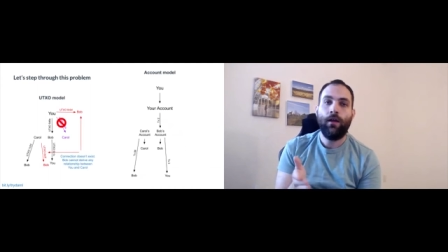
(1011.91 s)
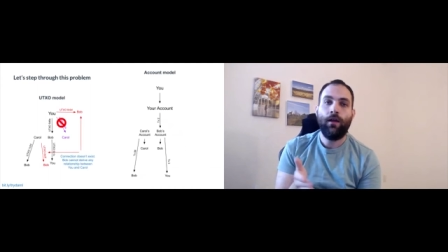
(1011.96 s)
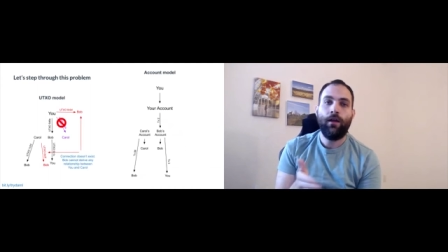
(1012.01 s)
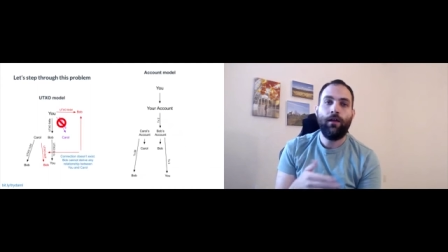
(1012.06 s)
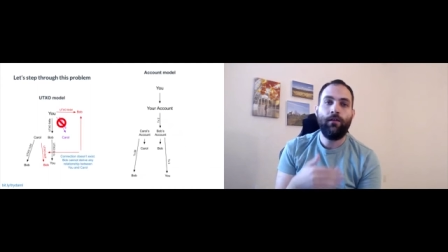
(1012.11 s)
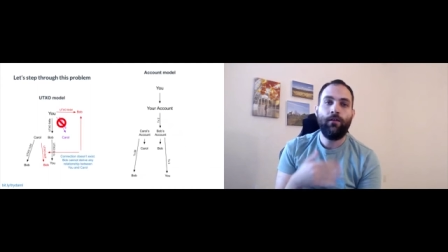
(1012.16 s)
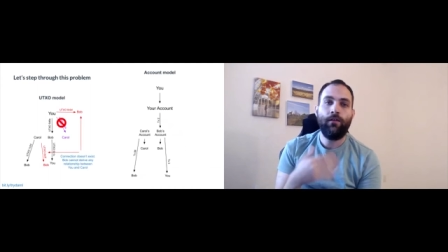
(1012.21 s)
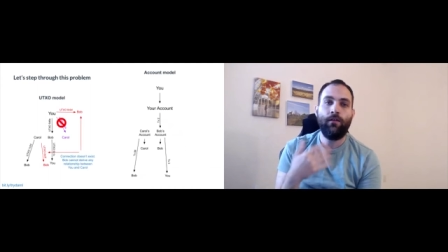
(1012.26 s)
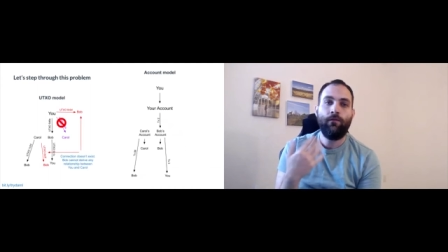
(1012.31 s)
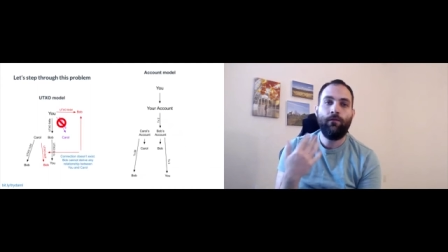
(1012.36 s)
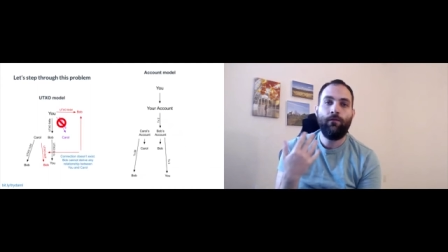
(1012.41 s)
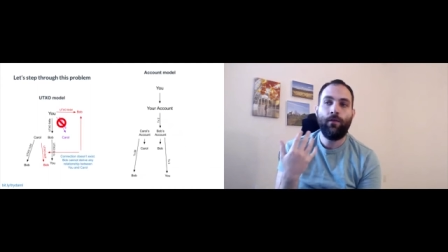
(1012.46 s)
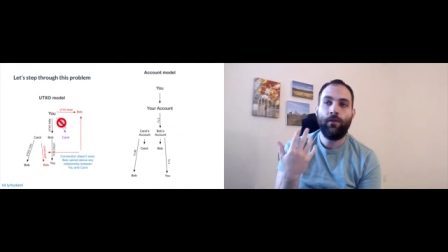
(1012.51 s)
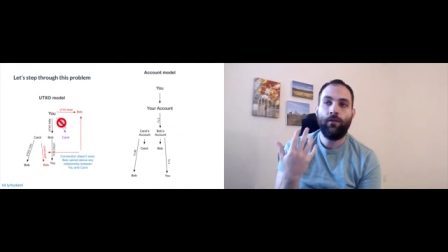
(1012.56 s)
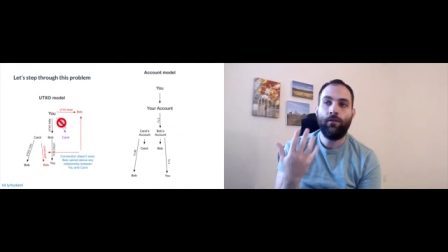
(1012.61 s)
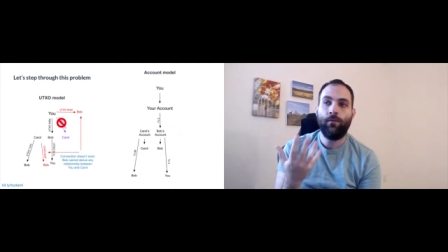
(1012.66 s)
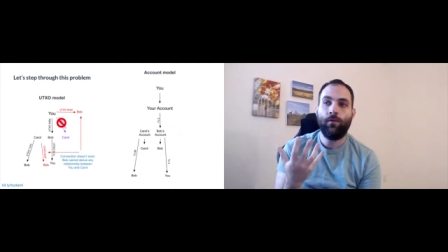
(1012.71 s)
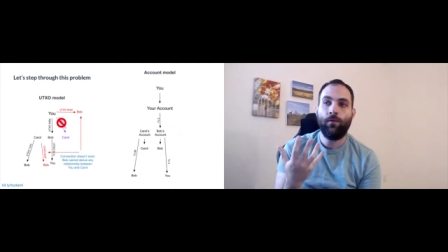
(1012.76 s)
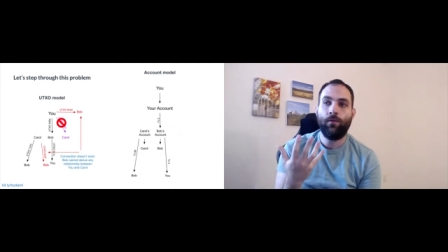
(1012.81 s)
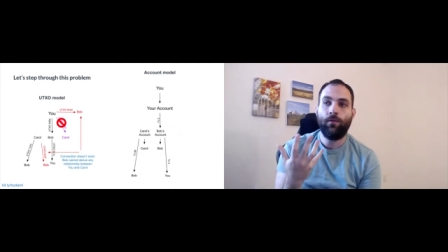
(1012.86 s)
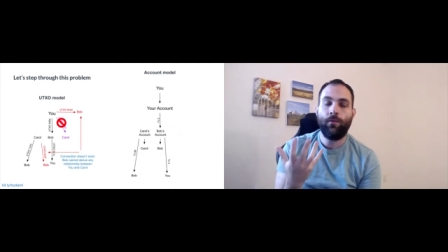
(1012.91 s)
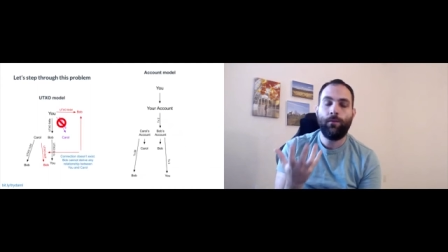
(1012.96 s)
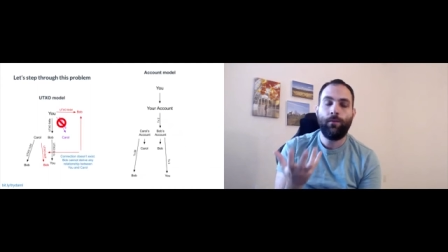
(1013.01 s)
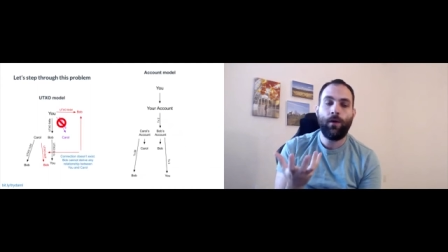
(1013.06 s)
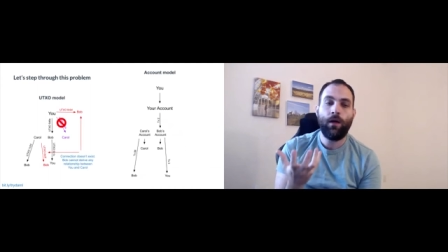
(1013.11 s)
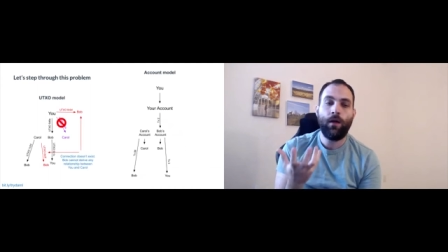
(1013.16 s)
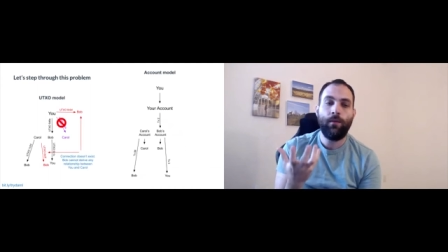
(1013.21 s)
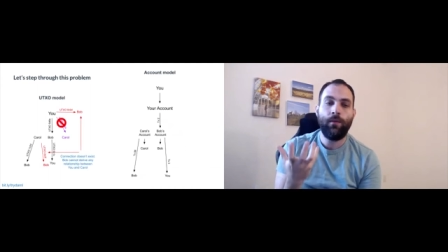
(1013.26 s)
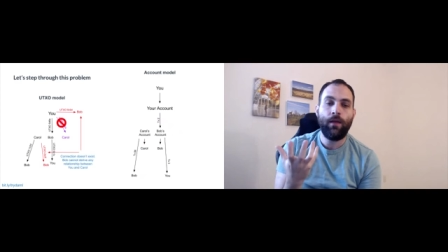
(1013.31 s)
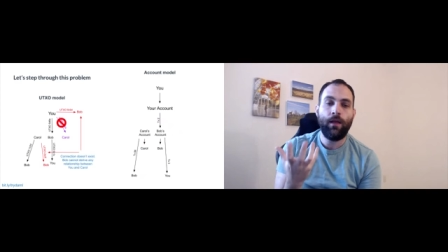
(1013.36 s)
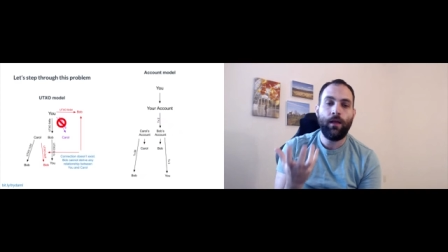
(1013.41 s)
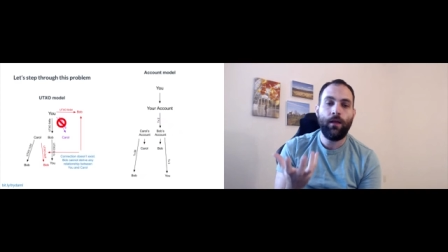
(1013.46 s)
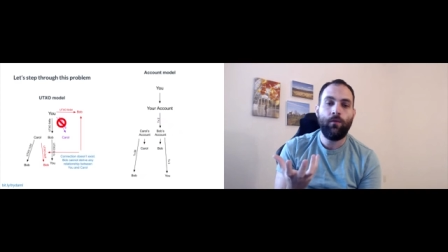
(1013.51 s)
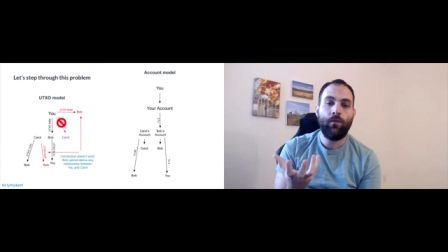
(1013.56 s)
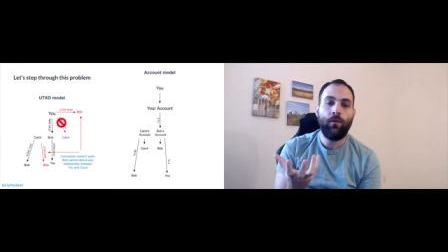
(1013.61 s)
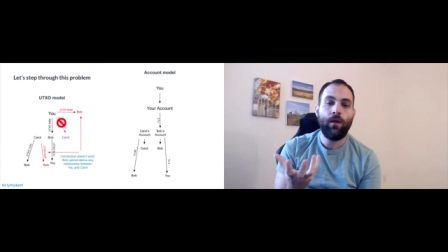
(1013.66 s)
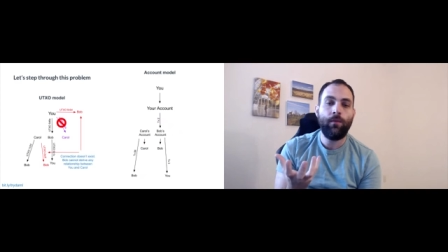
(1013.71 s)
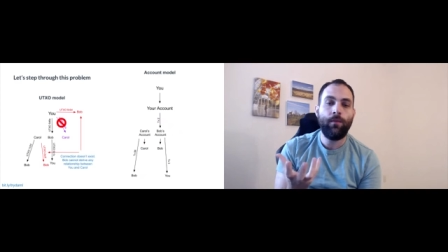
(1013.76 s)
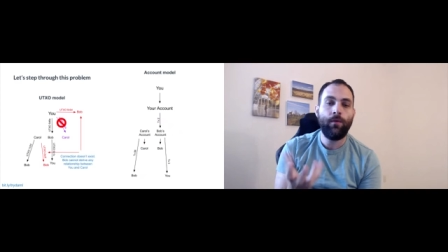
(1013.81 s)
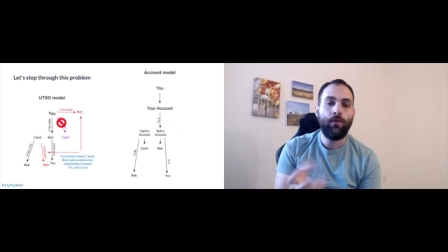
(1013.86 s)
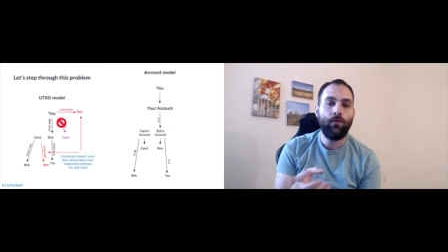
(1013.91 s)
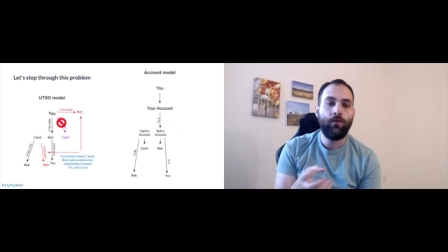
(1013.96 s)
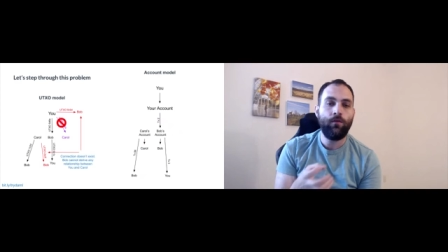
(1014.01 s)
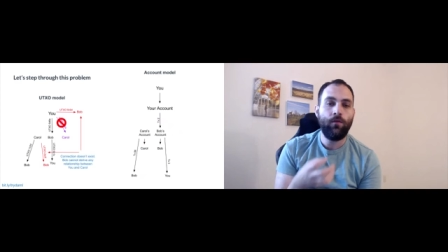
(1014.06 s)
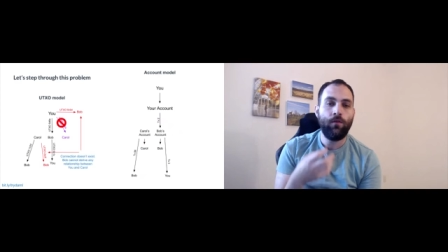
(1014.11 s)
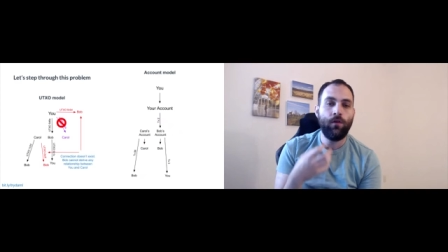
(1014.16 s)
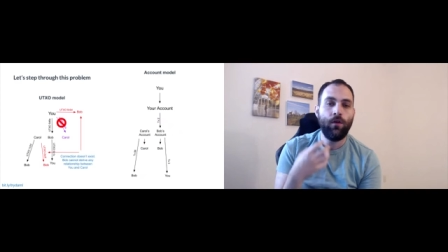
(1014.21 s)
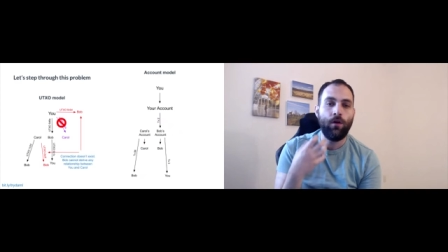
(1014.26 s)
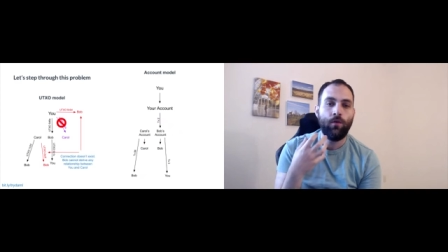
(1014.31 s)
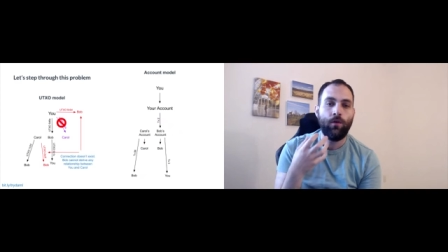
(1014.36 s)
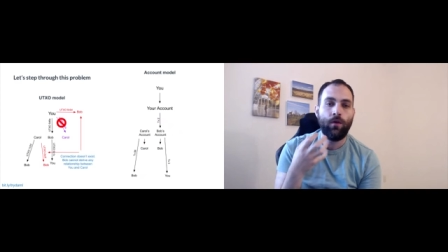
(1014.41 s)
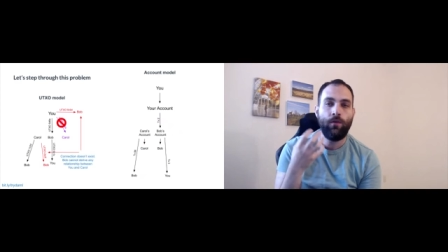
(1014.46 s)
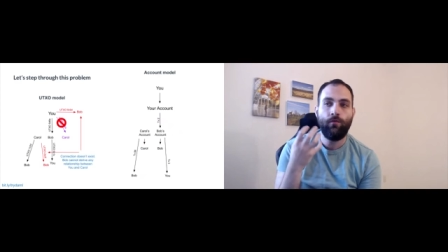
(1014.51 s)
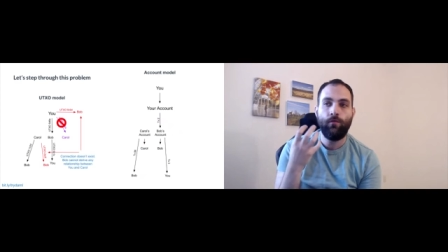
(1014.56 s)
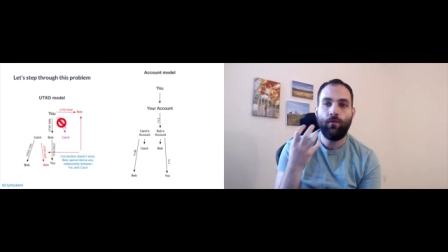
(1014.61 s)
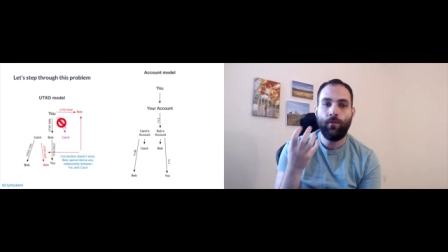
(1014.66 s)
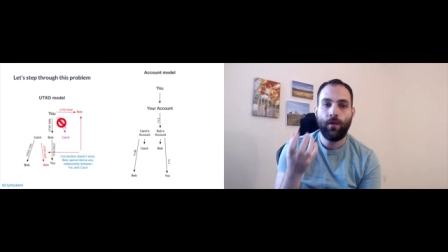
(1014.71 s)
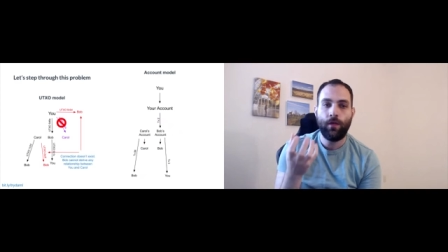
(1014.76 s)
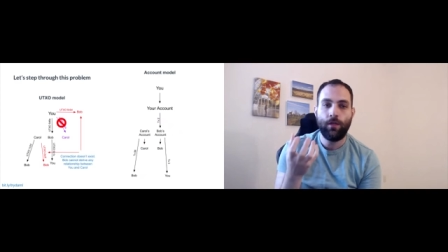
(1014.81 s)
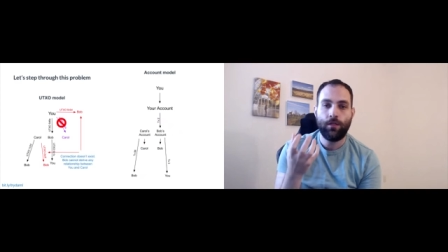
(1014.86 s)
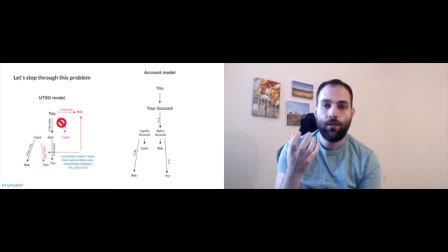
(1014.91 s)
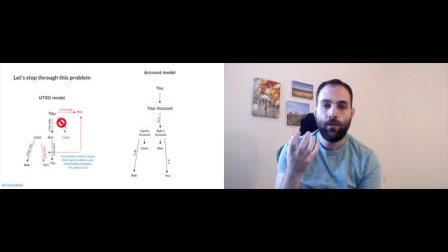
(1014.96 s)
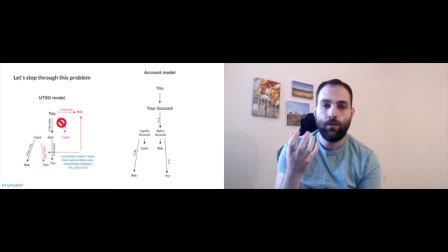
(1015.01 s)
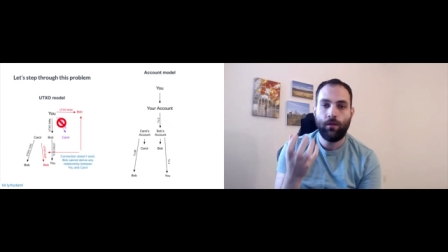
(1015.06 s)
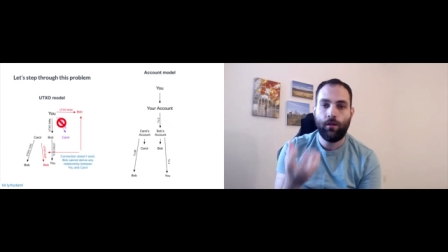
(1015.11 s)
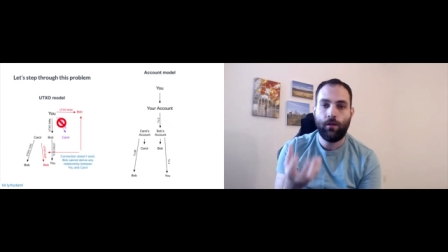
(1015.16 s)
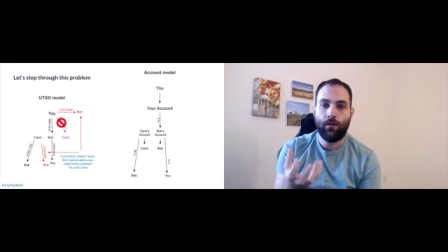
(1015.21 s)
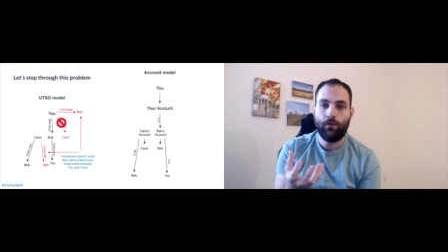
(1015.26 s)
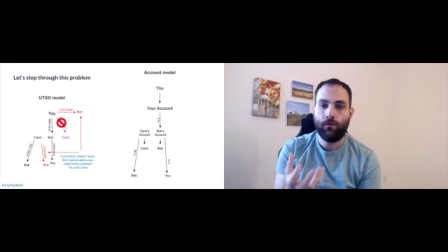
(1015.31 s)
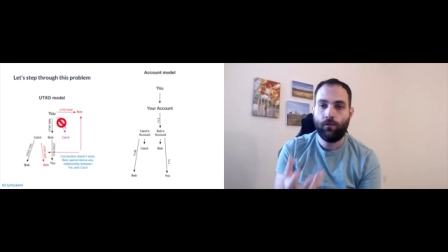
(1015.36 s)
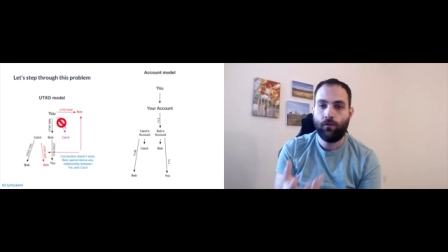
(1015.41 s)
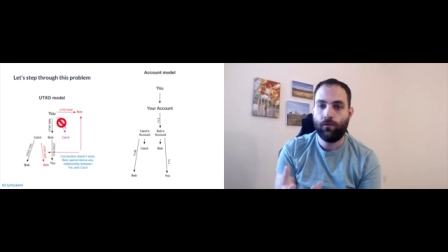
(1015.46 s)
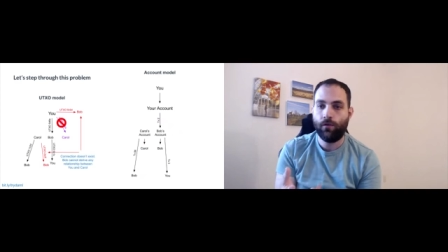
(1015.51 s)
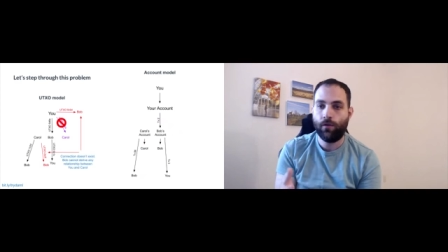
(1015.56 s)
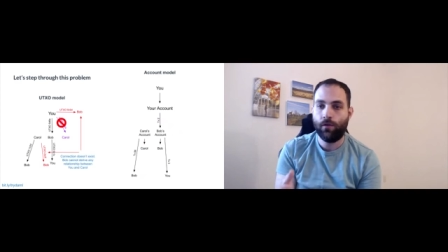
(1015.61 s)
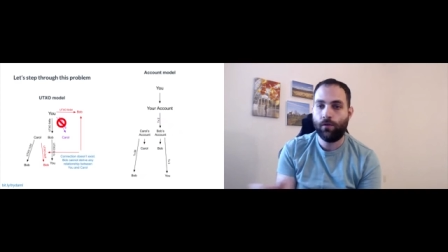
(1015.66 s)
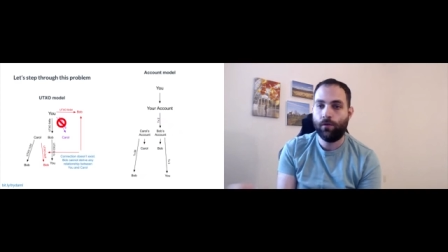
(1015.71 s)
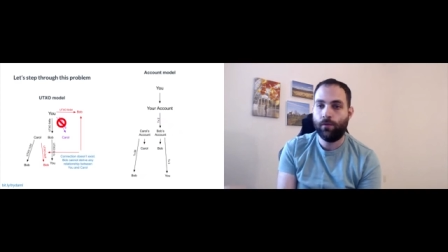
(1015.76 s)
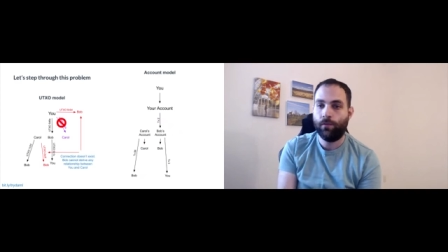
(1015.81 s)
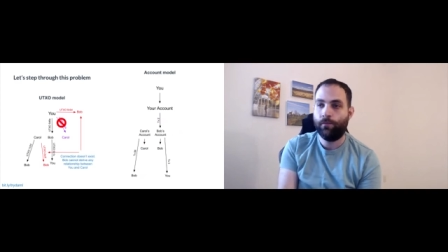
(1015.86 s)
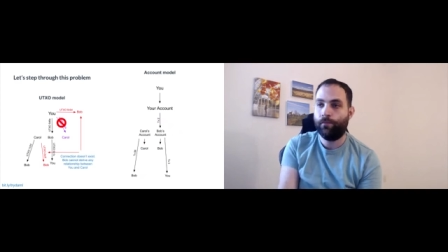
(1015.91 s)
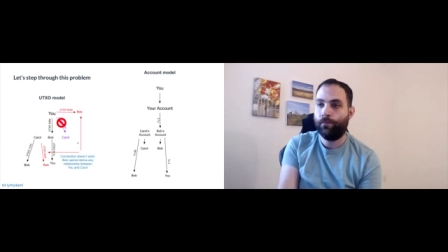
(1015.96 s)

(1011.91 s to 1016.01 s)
isn't visible to Bob in any way because no information leaks through.